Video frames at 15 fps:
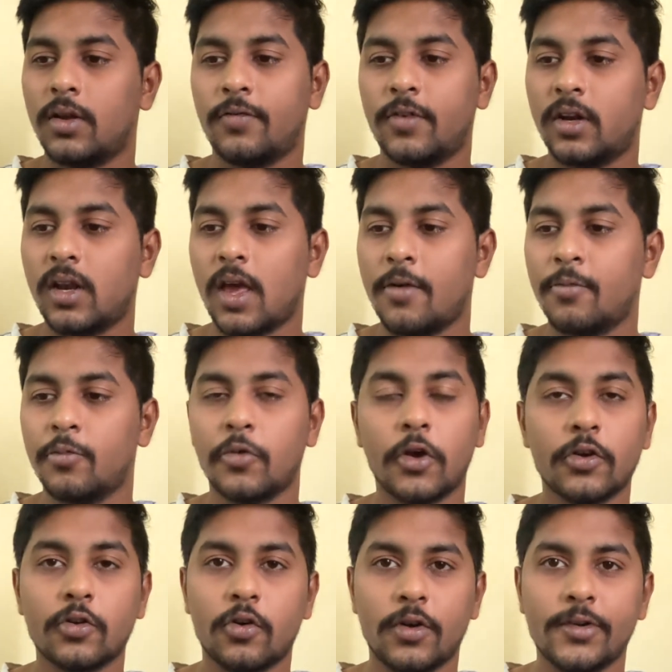definitely I'm
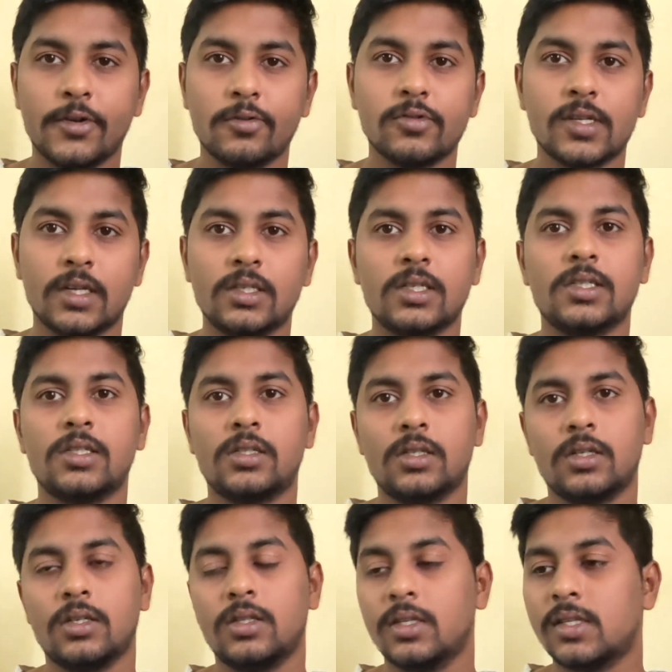not going to suggest
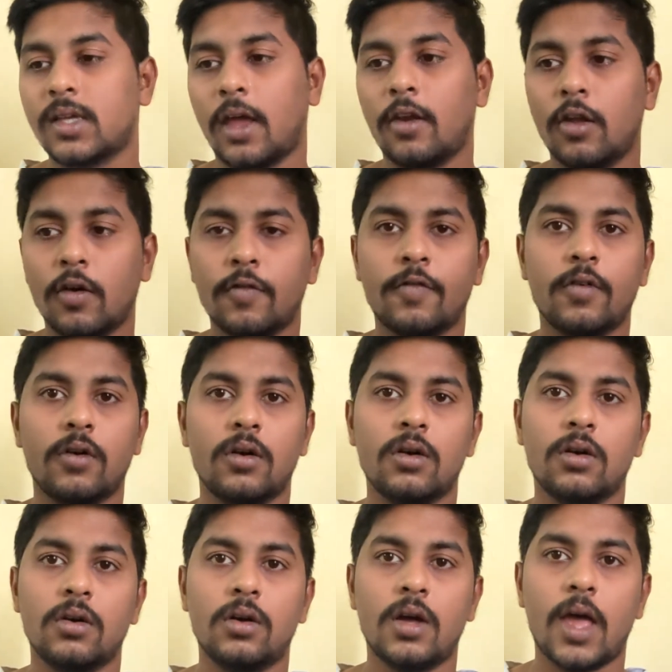this kind of
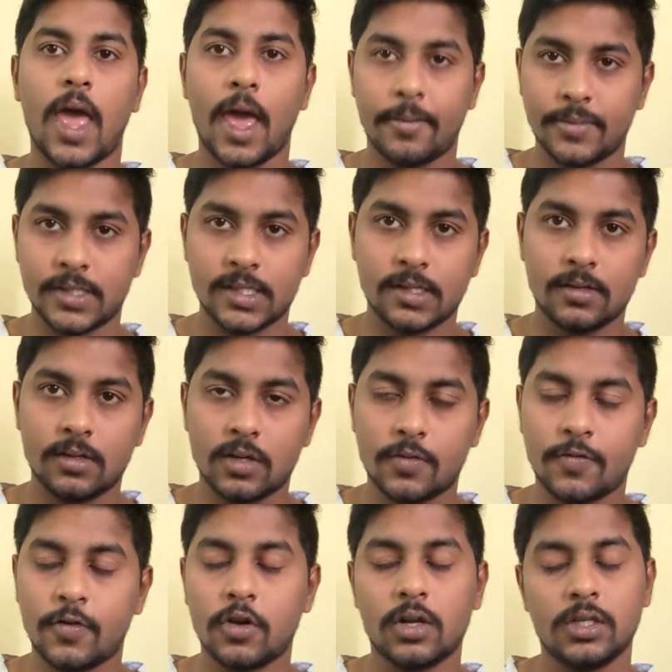apps
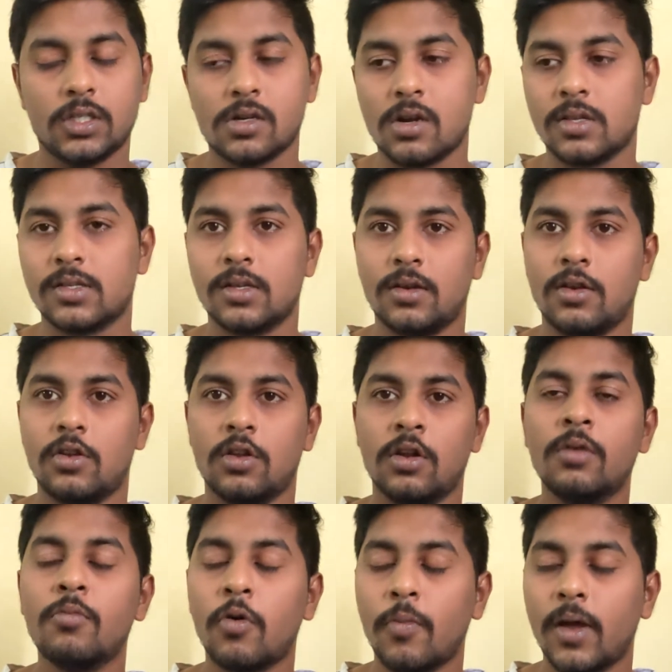for installation
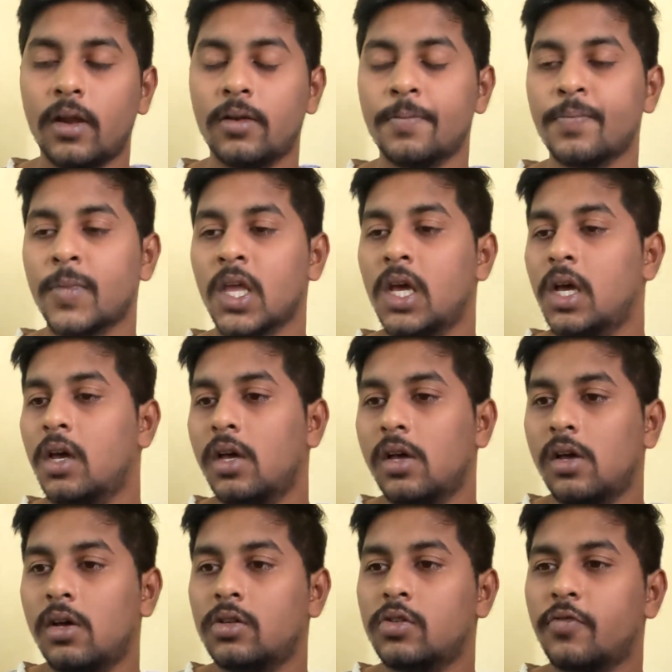in your mobile.
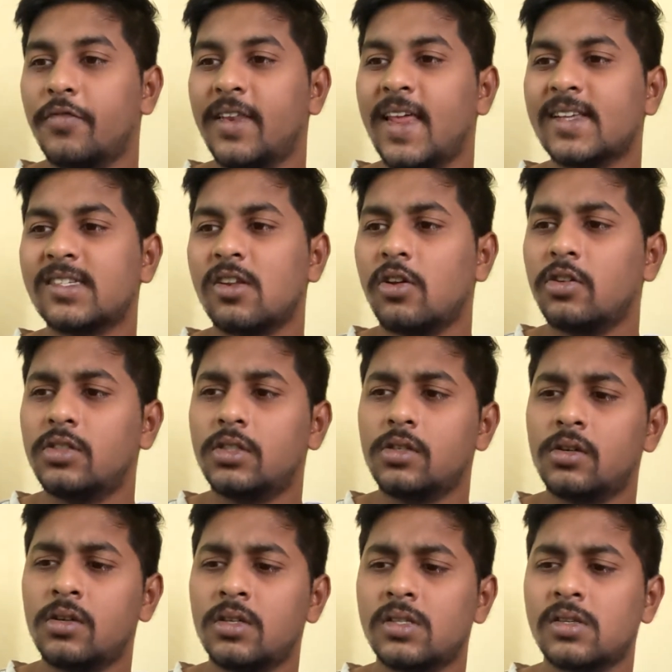So WinX
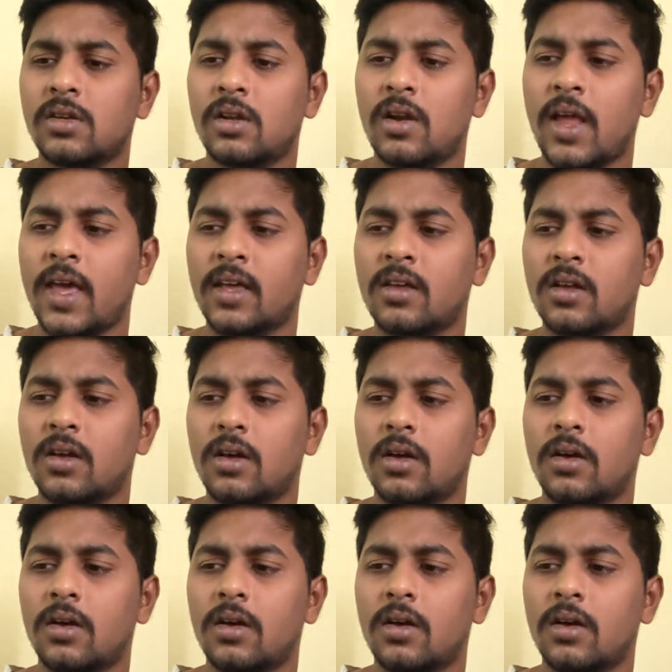Launcher is like